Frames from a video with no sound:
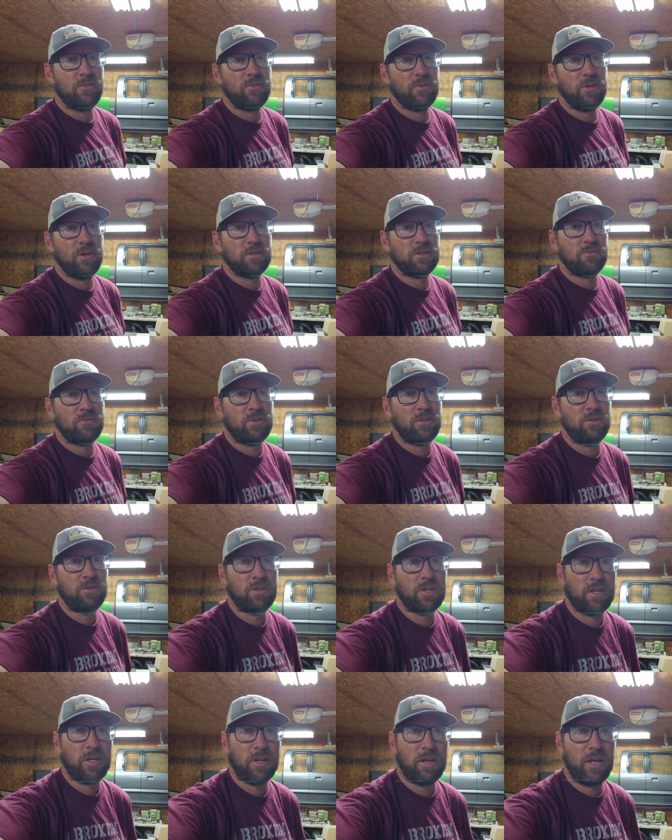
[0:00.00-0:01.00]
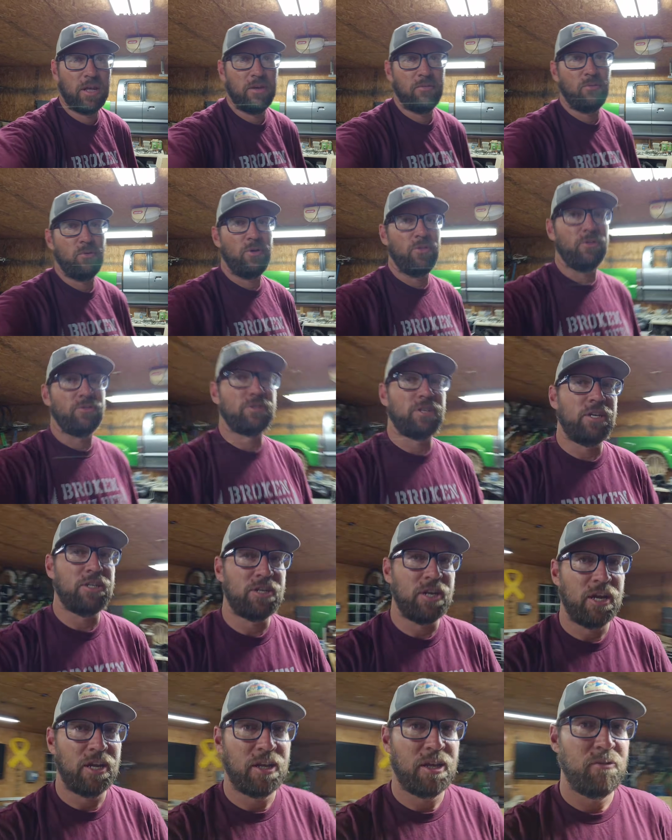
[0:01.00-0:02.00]
for those of you that have won those
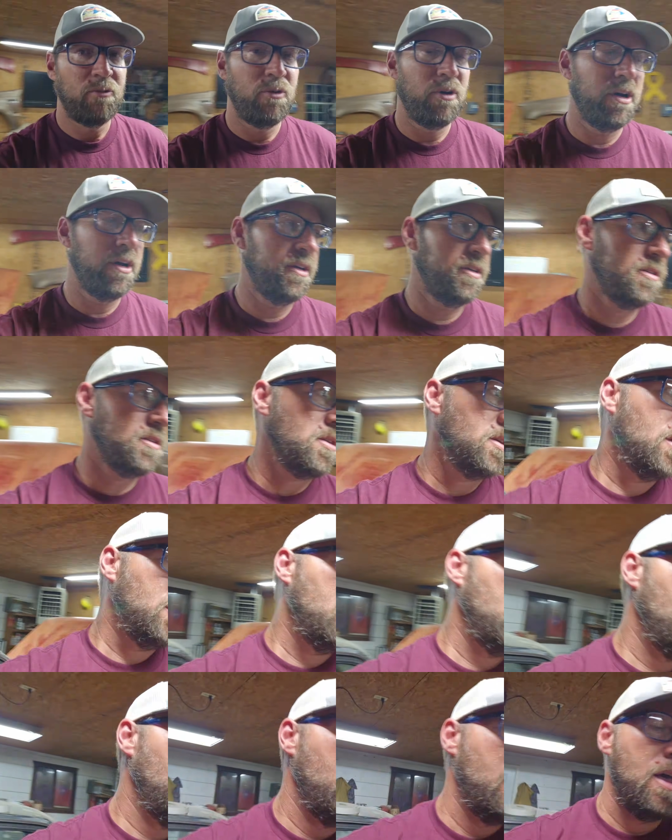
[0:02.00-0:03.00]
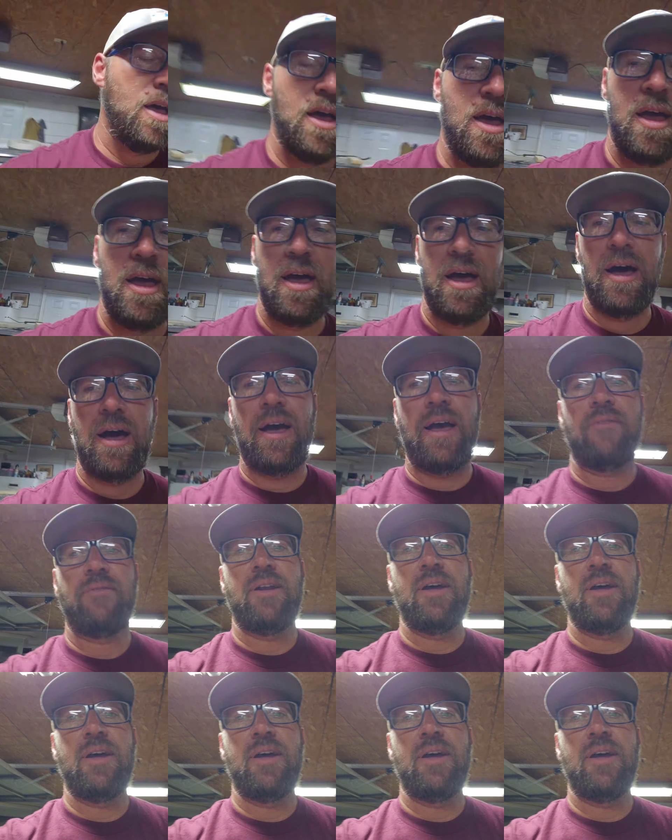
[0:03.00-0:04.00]
keychain giveaways, I have
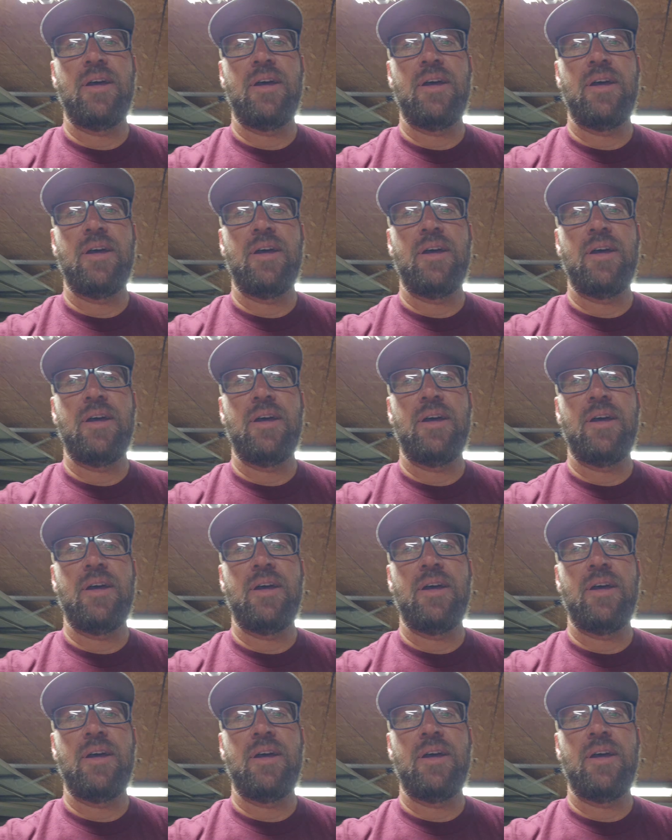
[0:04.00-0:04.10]
not forgot